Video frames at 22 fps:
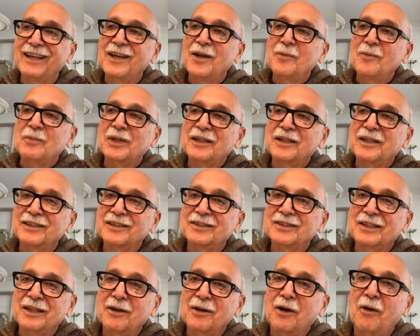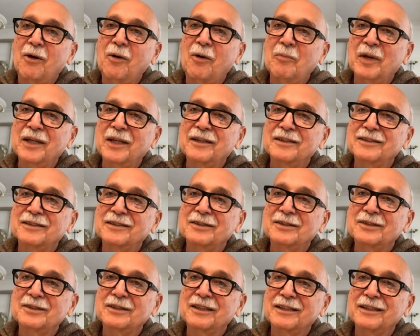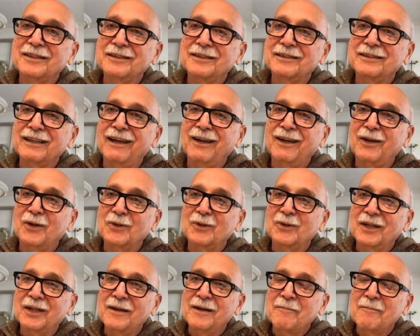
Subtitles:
because they all make a distinct sound.